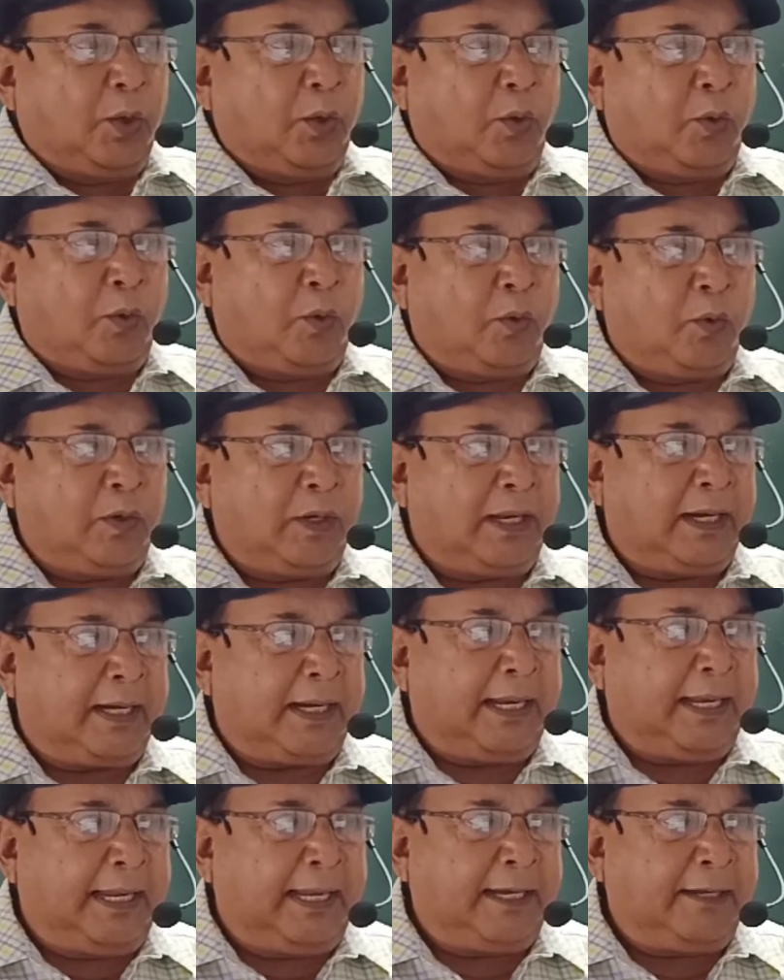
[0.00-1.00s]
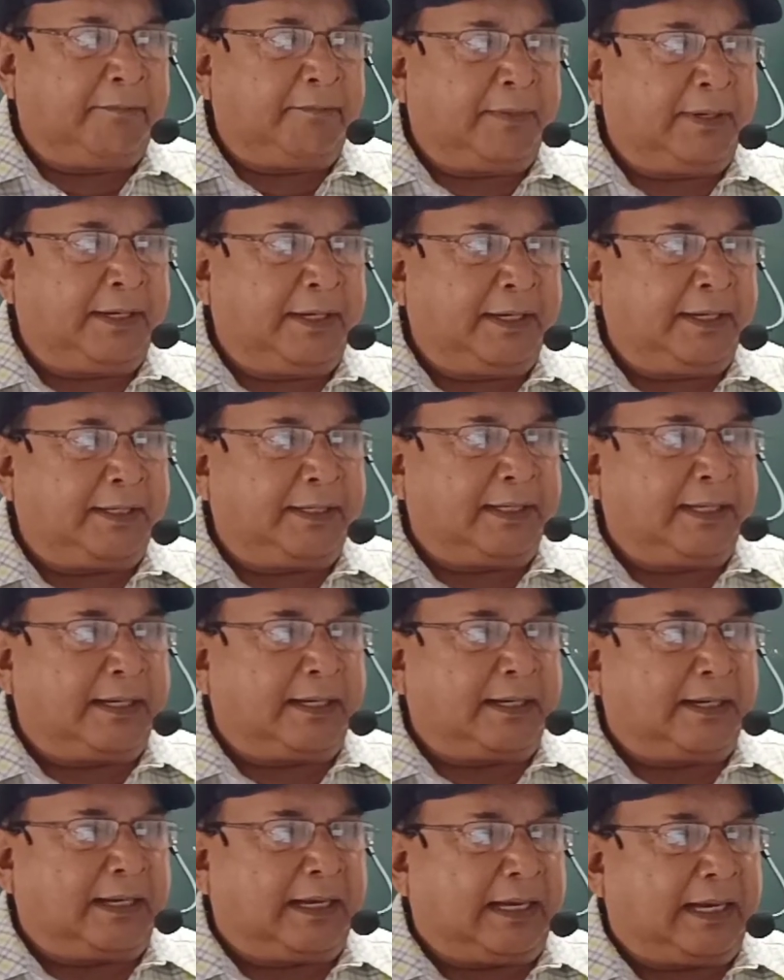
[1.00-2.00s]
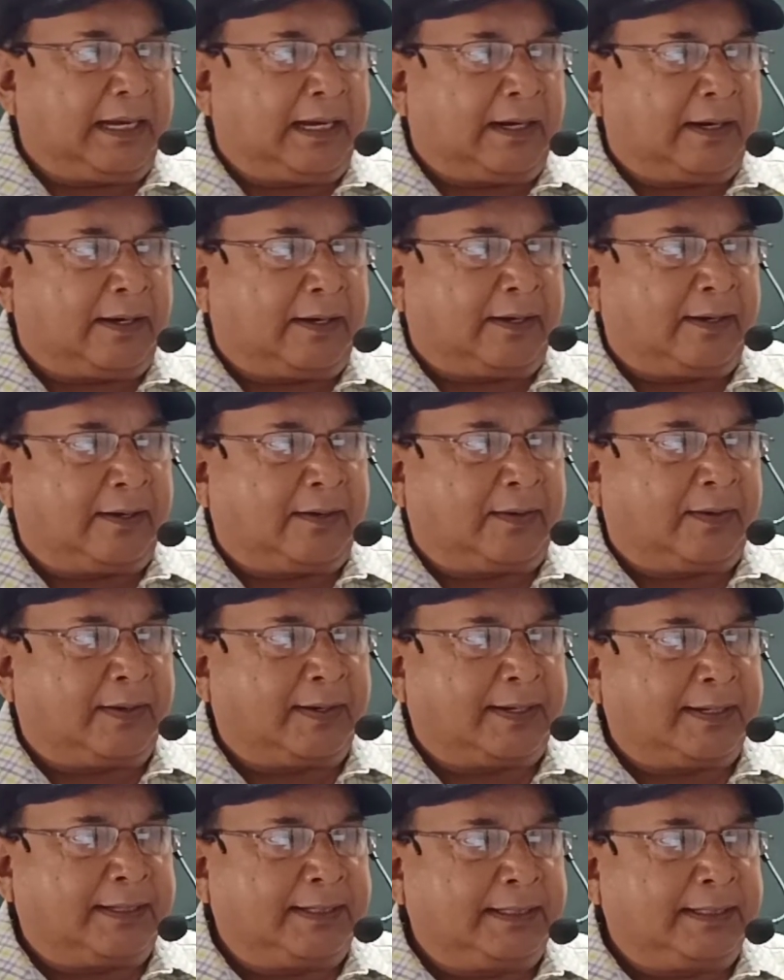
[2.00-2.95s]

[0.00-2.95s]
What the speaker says: owner and manager are